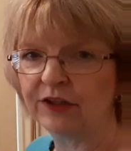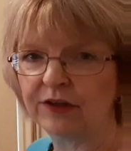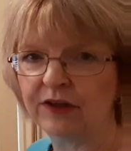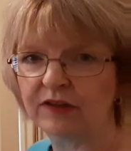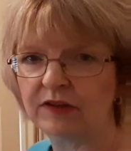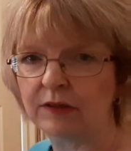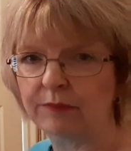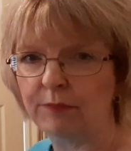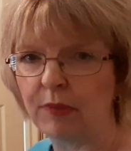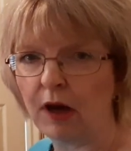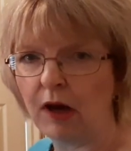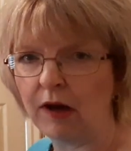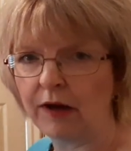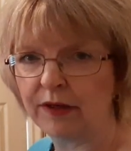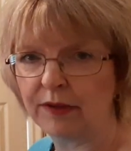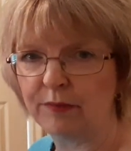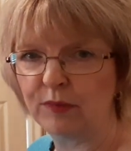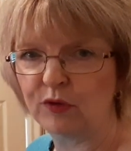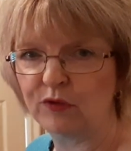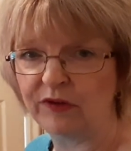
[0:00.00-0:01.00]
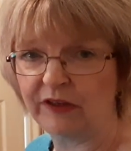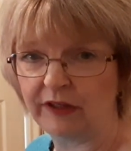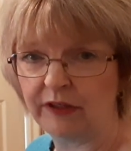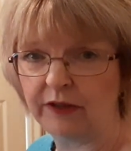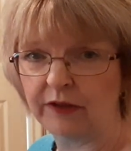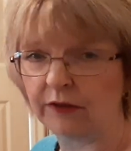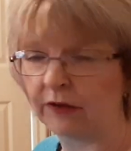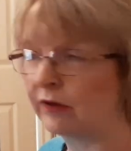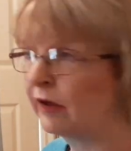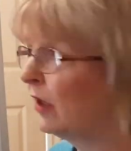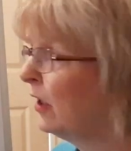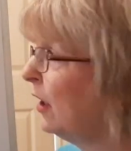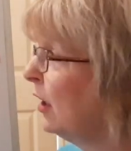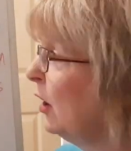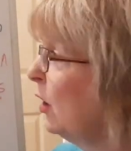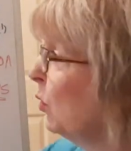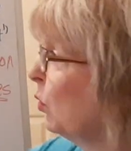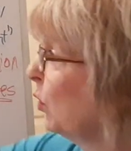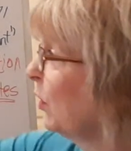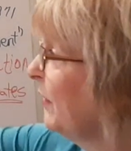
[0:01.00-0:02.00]
at the bottom over here.
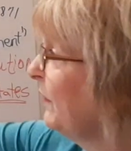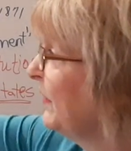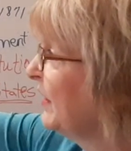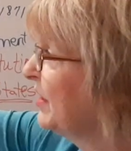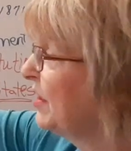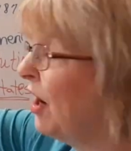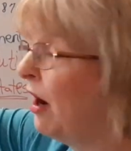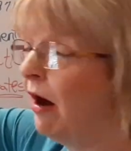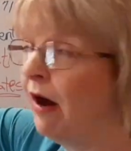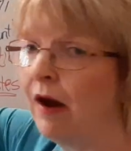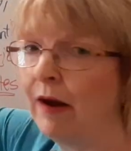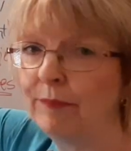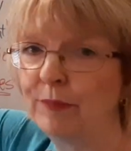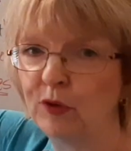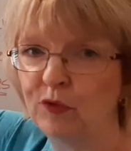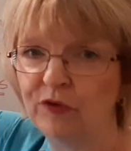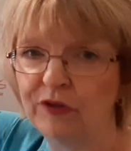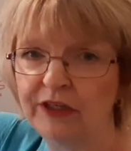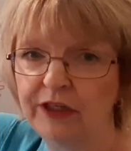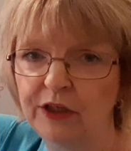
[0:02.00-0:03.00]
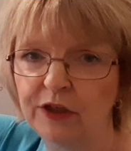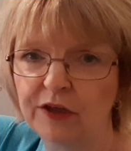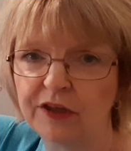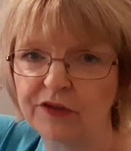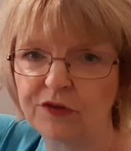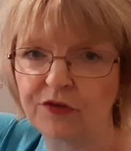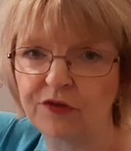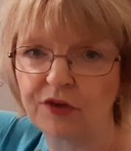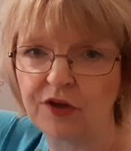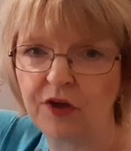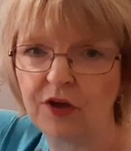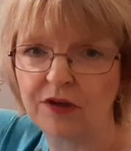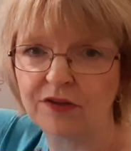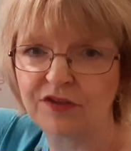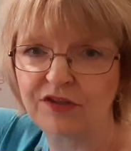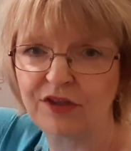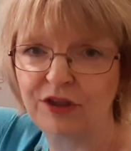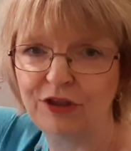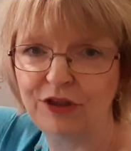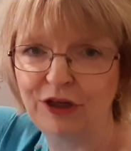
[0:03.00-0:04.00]
We're at the top over here under the
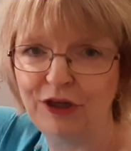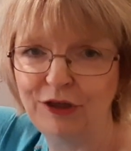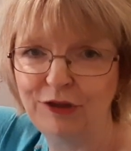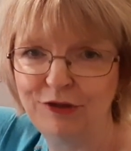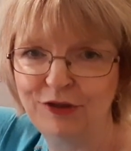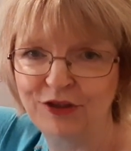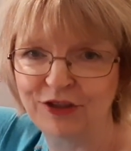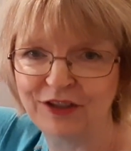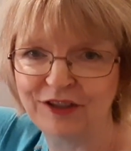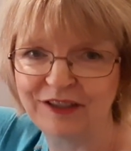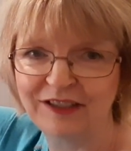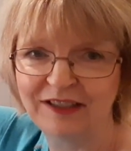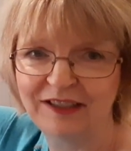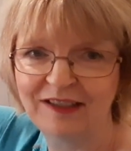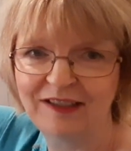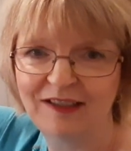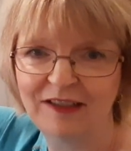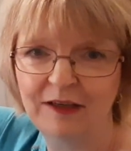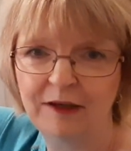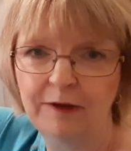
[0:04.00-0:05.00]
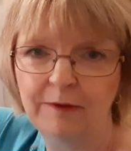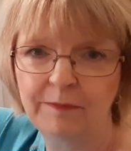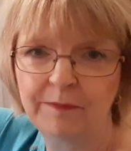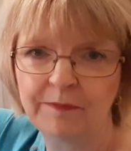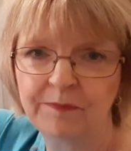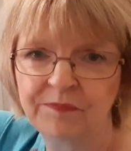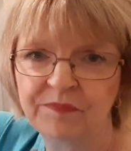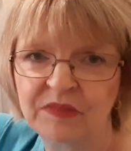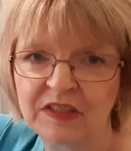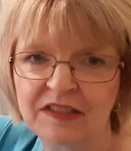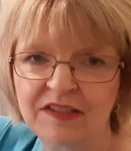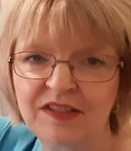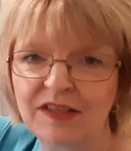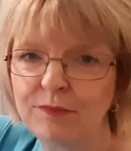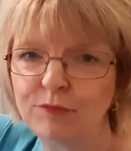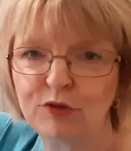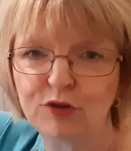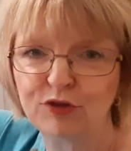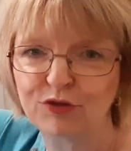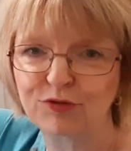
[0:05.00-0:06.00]
Constitution.
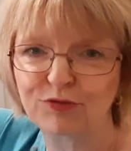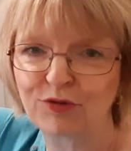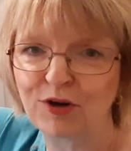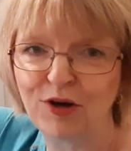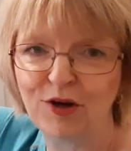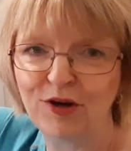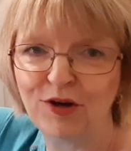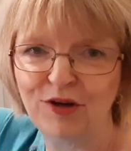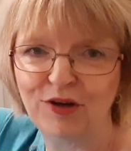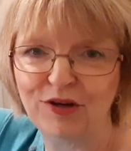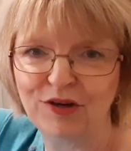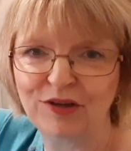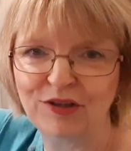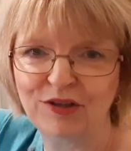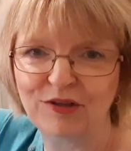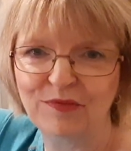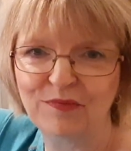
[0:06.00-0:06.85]
Something's wrong.